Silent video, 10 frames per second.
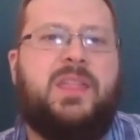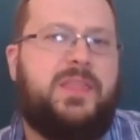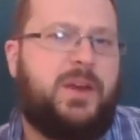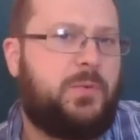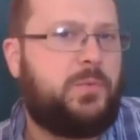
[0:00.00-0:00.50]

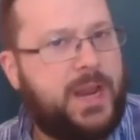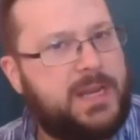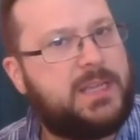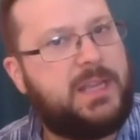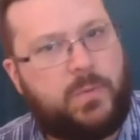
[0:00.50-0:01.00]
The
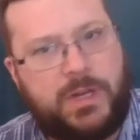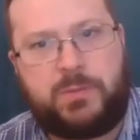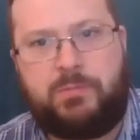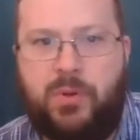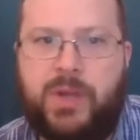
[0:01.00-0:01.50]
rate at
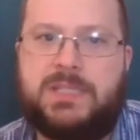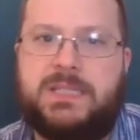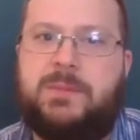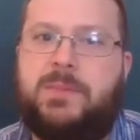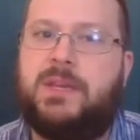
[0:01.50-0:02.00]
which points
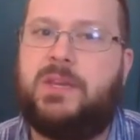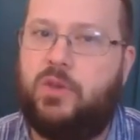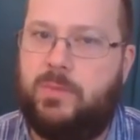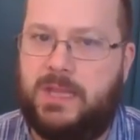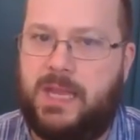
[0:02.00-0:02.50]
can be
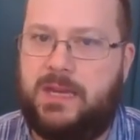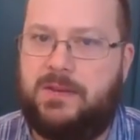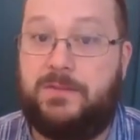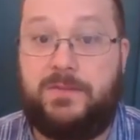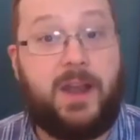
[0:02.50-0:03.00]

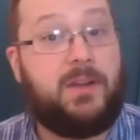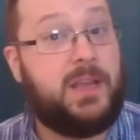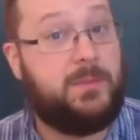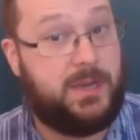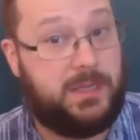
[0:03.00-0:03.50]
accumulated
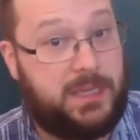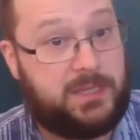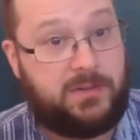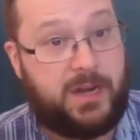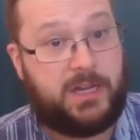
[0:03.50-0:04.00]
vary among
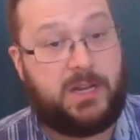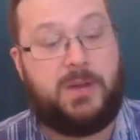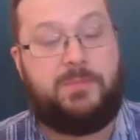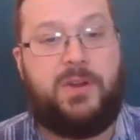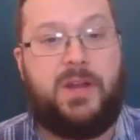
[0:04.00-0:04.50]
these credit
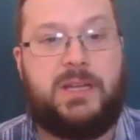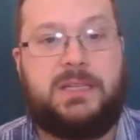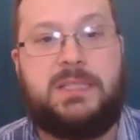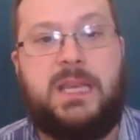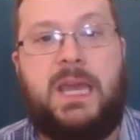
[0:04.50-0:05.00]
card
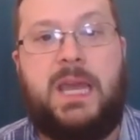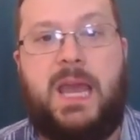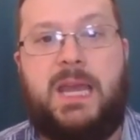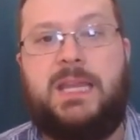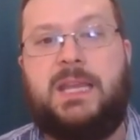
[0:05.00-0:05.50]
products
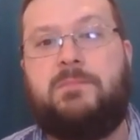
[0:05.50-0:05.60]
and can